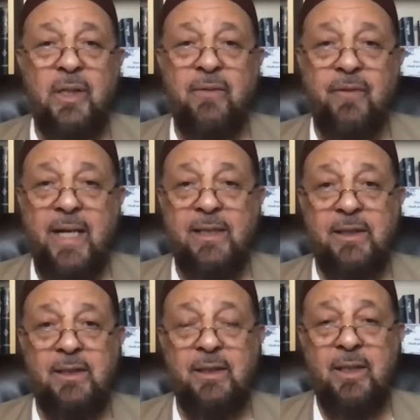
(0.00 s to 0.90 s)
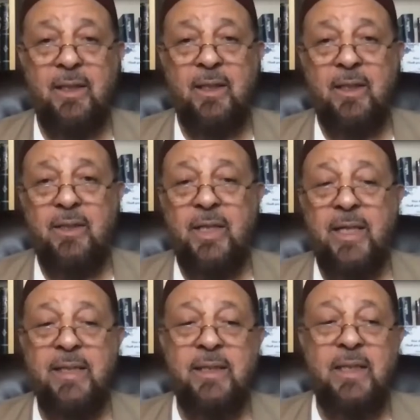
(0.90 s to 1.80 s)
advice that
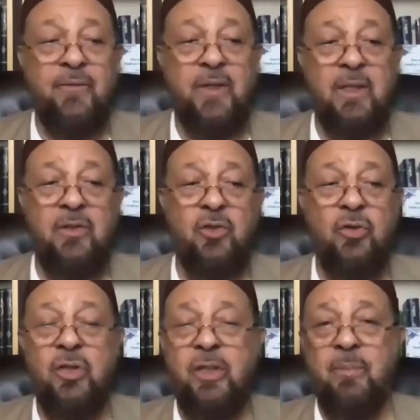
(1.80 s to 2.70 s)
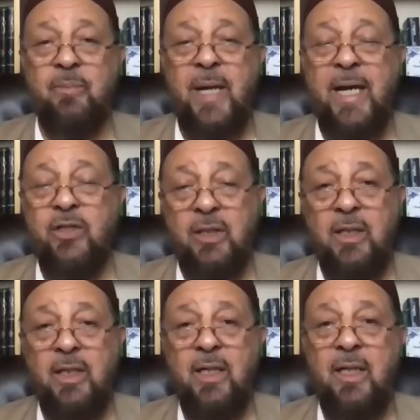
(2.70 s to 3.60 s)
he has given to the companion
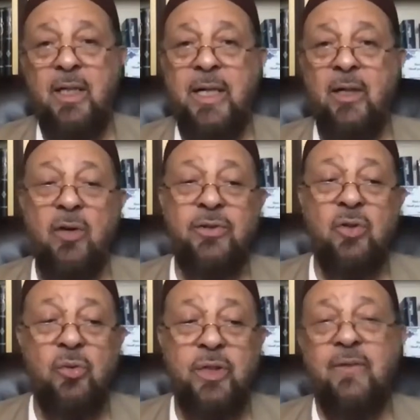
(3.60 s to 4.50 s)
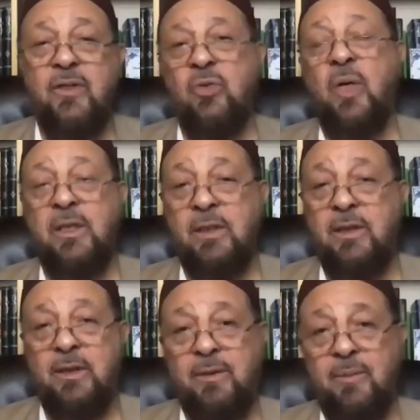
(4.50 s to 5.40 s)
and also given to
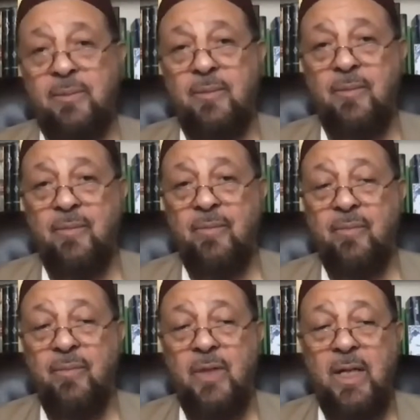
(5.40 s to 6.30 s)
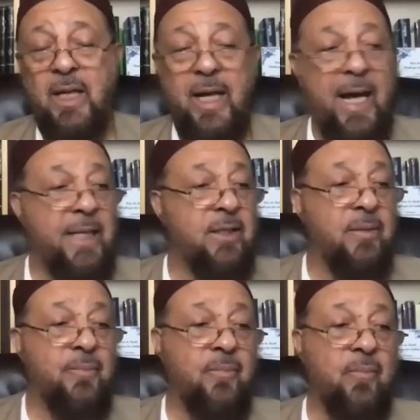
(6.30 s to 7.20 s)
us. And
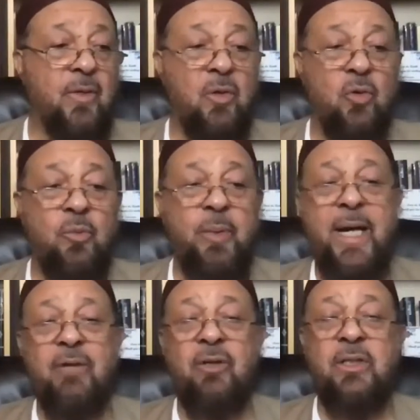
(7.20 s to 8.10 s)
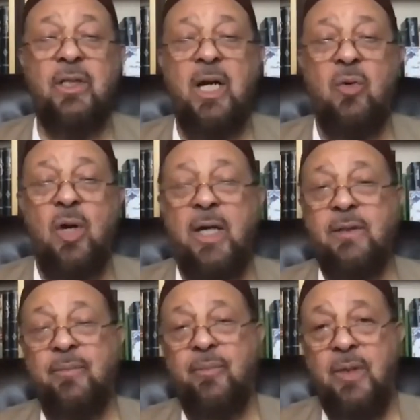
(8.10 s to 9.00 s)
Ubay radiallahu
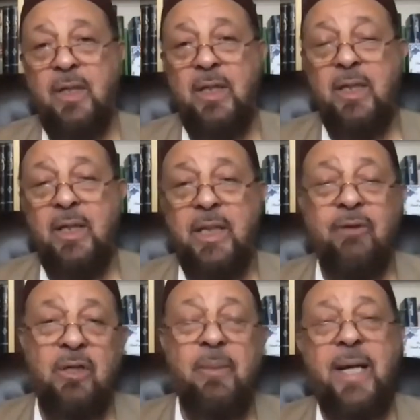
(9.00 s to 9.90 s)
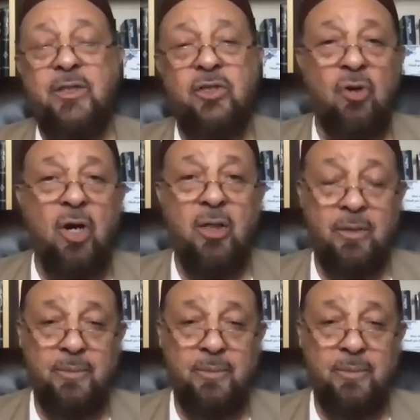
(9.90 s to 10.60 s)
anh, he remained strong.